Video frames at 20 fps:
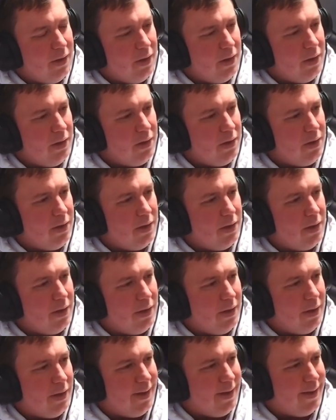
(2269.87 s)

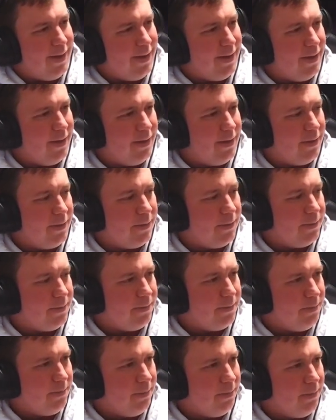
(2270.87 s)
Ah,
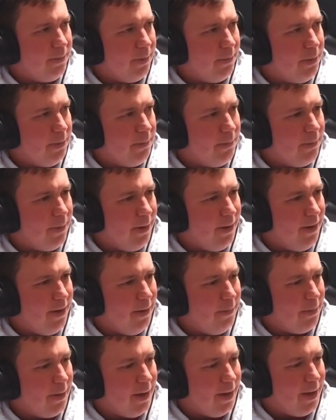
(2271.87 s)
Bloomin' Mono
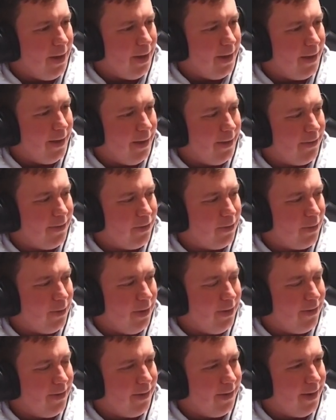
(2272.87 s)
Black against
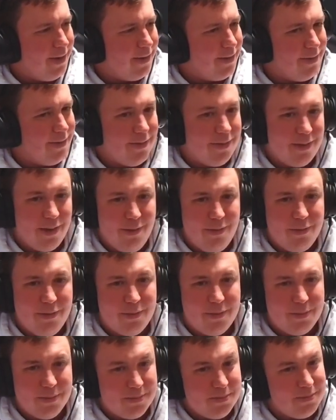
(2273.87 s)
creature decks is tough.
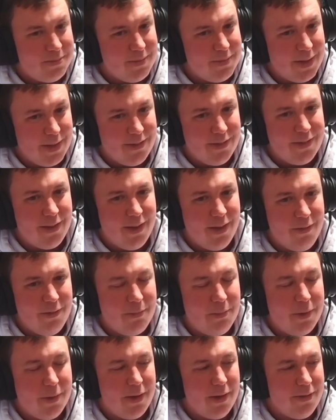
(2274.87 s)
It is tough,
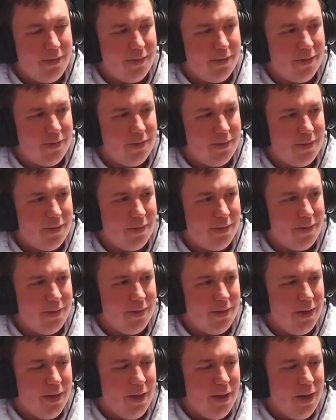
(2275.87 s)
but it's...
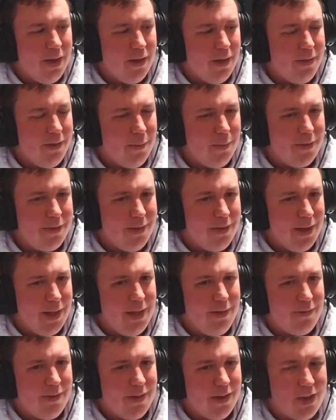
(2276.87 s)
I think we're still
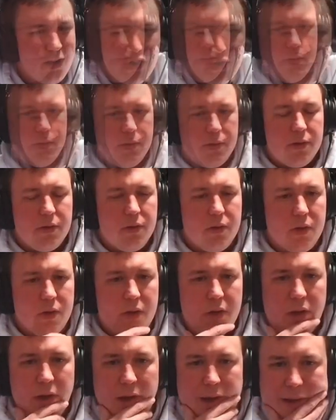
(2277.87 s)
evenish.
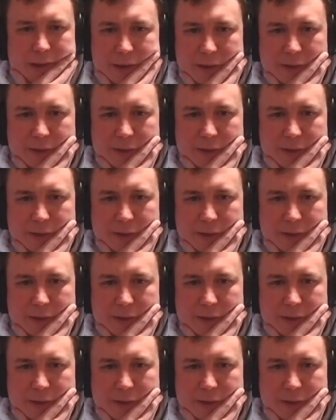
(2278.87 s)
Okay.